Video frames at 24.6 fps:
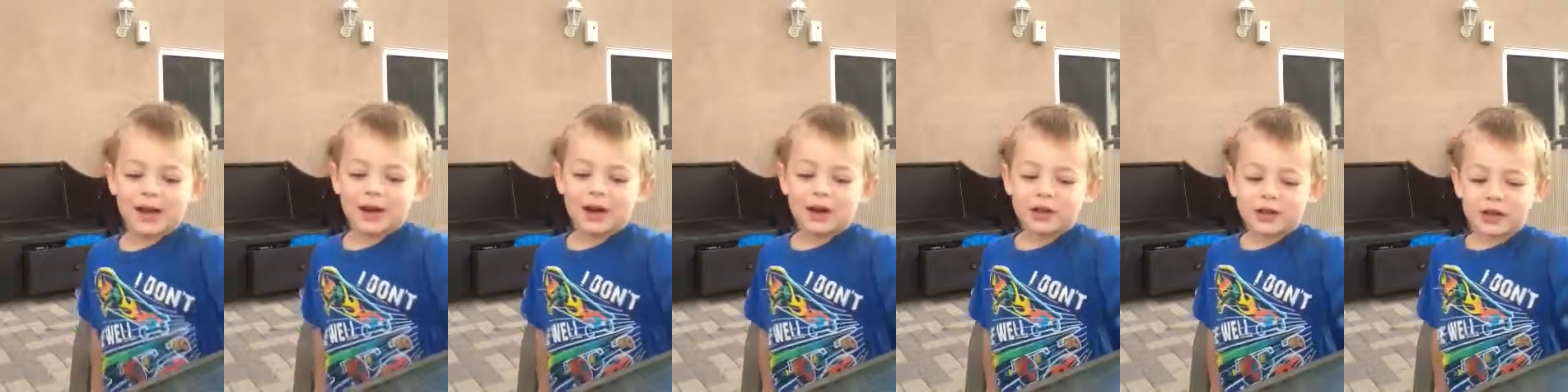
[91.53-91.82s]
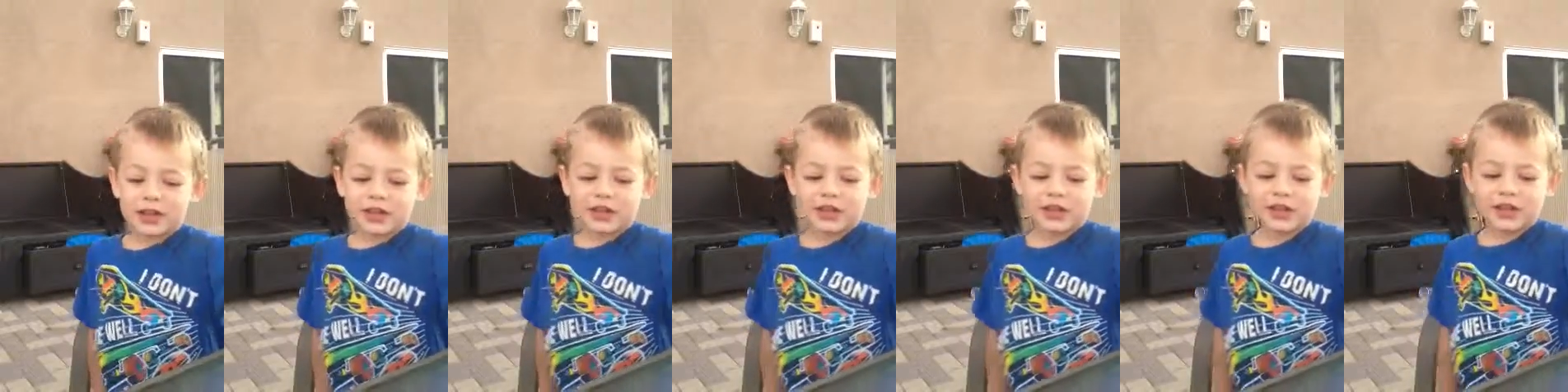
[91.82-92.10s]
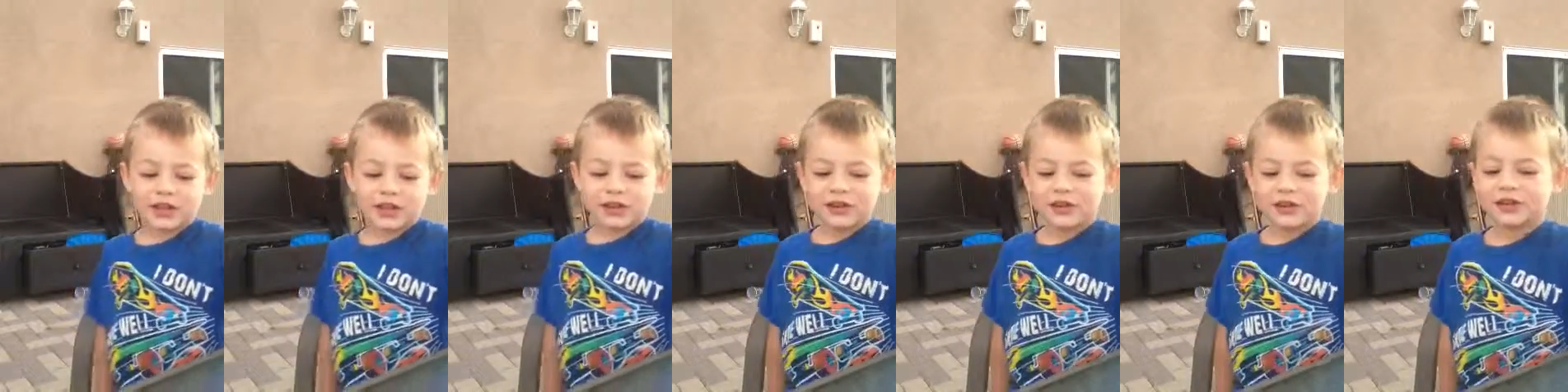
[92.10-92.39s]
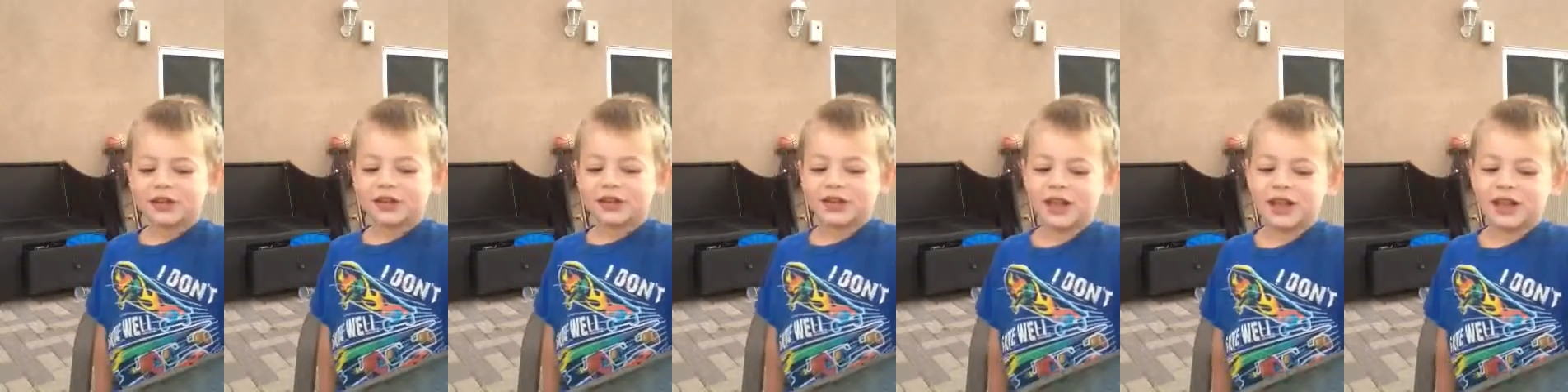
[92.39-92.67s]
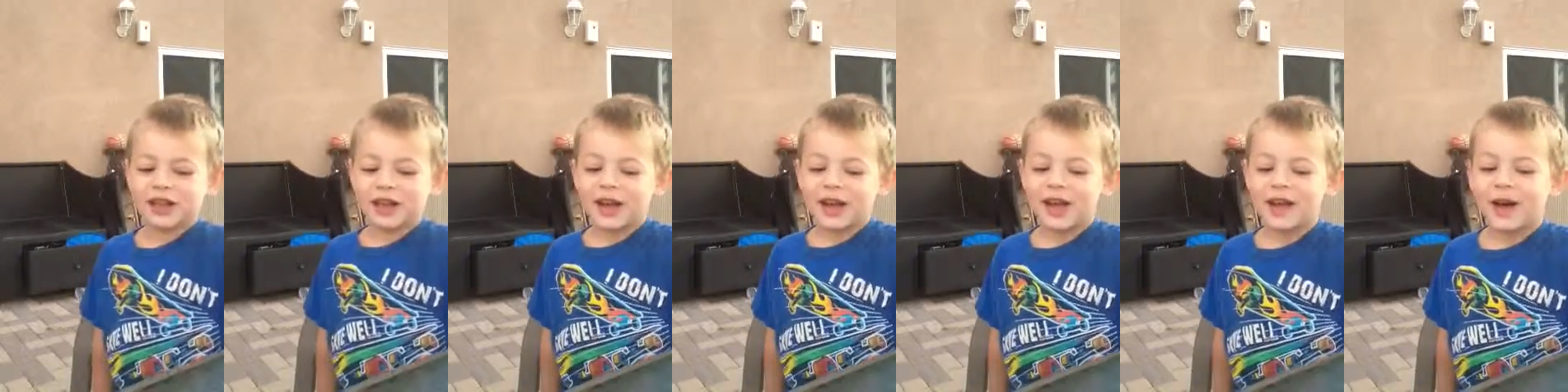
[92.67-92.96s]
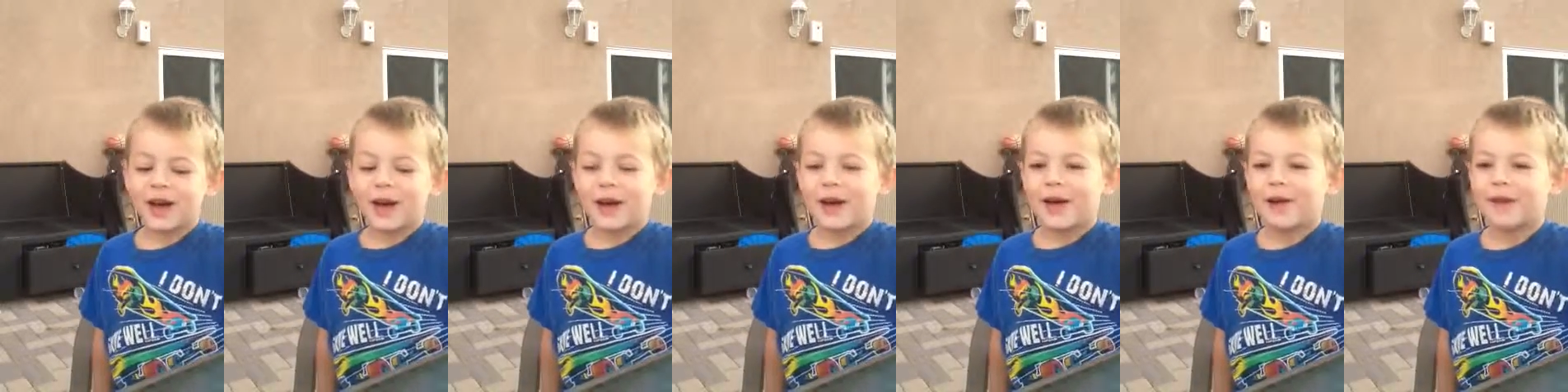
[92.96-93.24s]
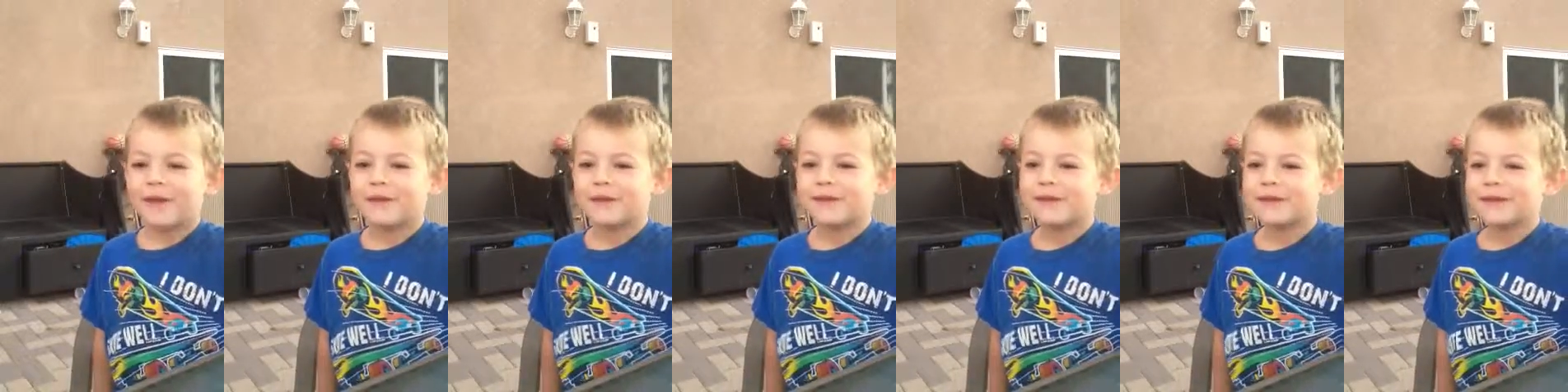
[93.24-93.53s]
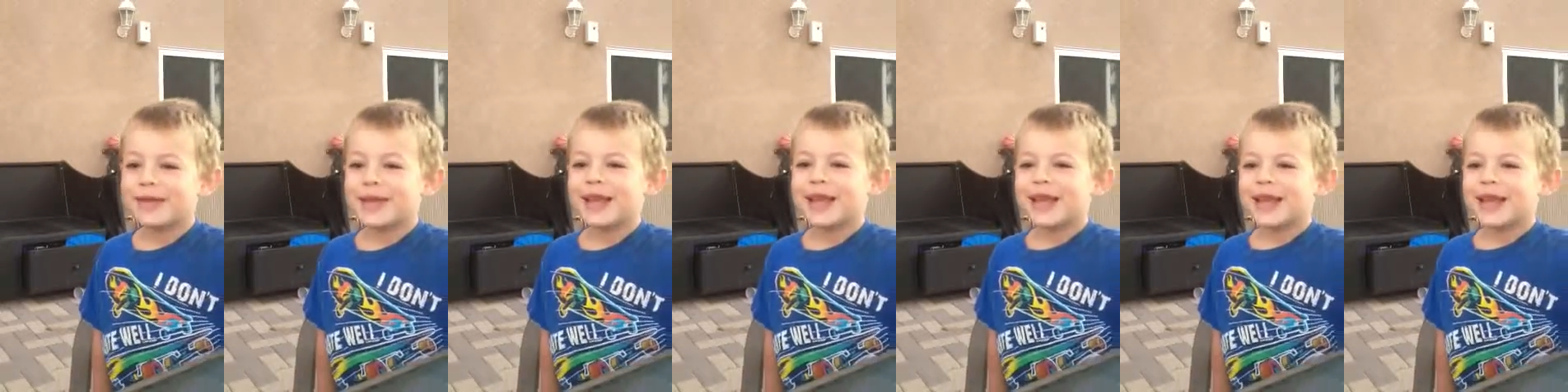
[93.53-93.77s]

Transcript: on the tail, and then um,